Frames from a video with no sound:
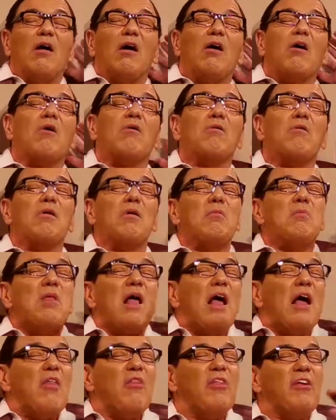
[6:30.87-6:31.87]
Oh,
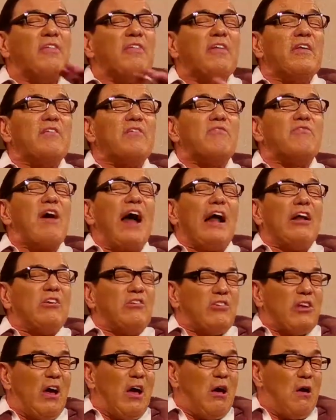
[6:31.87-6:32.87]
this is Frank
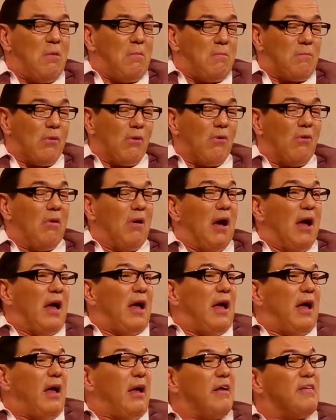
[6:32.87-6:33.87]
Turnbull.
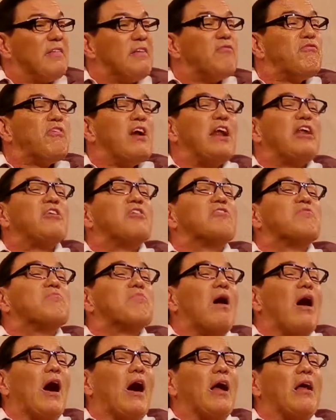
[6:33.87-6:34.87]
He's a friend of
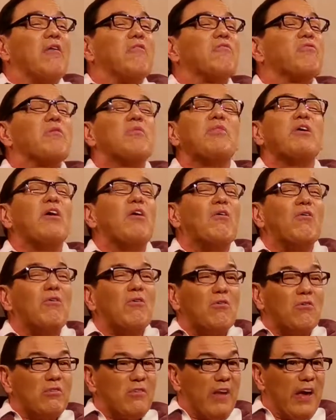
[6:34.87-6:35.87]
mine from the
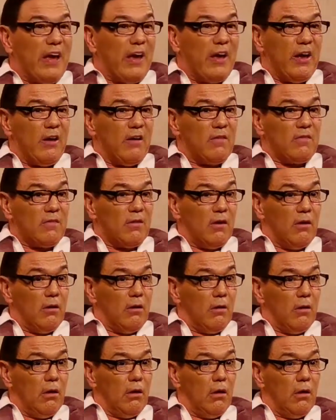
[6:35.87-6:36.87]
old days.
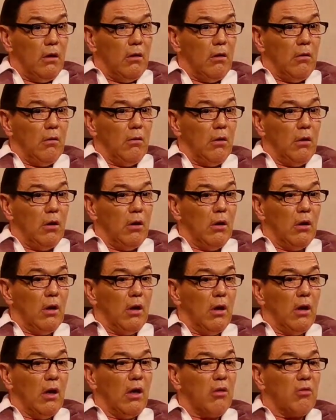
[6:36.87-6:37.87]

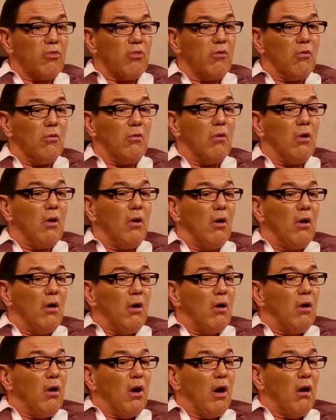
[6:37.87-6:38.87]
I thought,
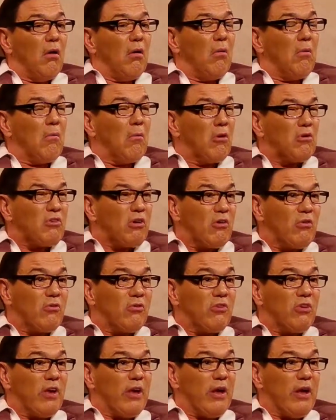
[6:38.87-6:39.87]
what
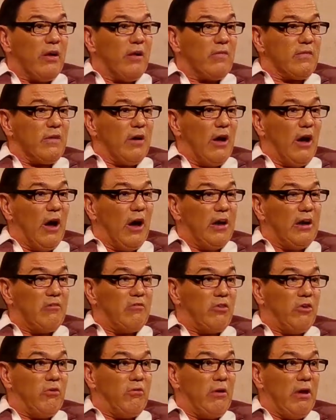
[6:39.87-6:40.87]
old days? I
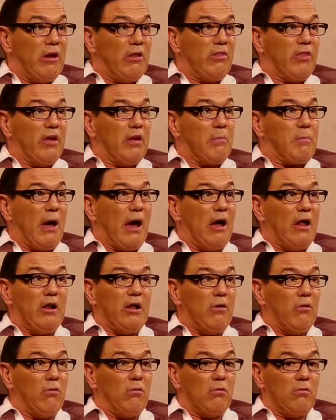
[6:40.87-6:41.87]
never knew anything about
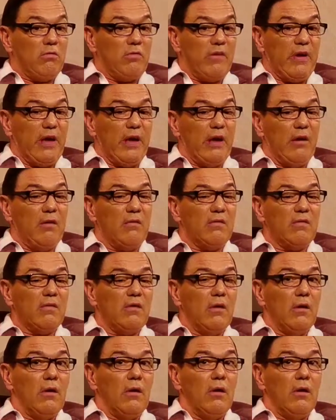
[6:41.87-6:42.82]
any old days.